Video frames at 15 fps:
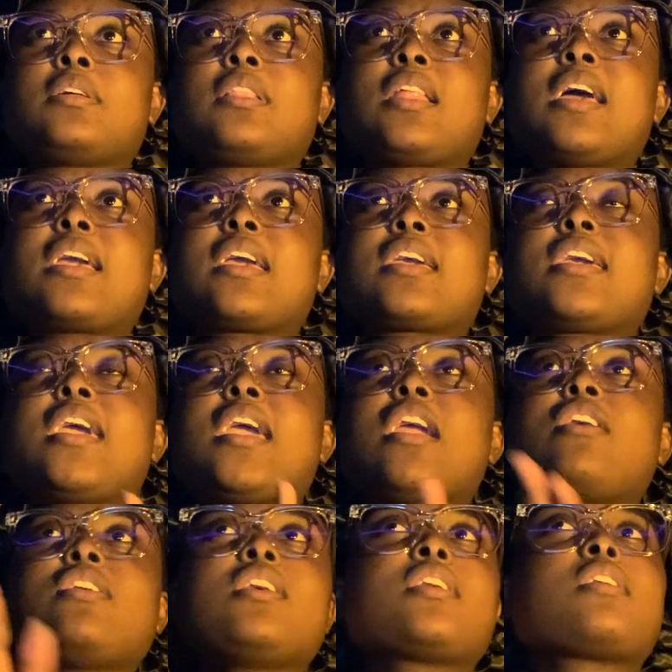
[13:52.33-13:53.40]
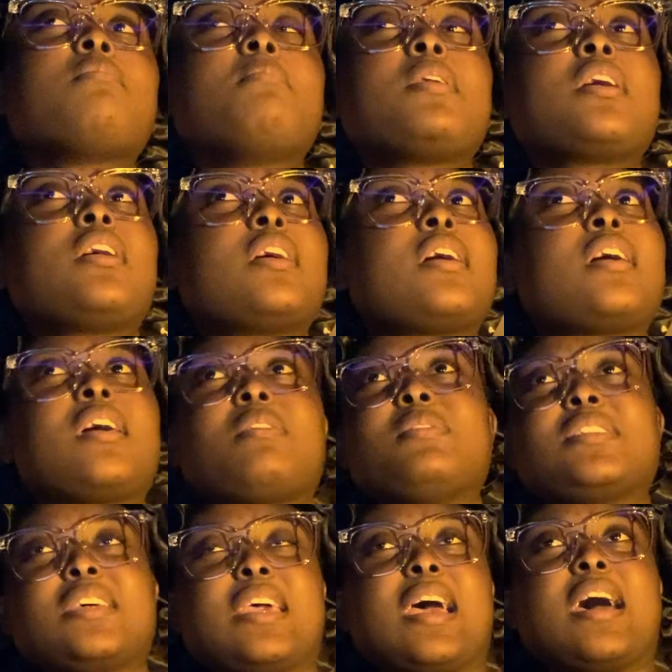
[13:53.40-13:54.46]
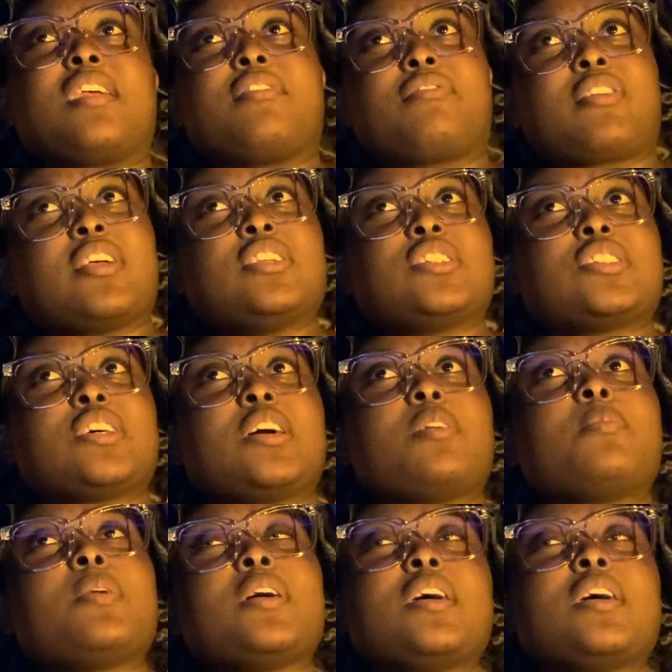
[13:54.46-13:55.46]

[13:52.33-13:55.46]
Like, Karen and Camila, I would say had a friendship.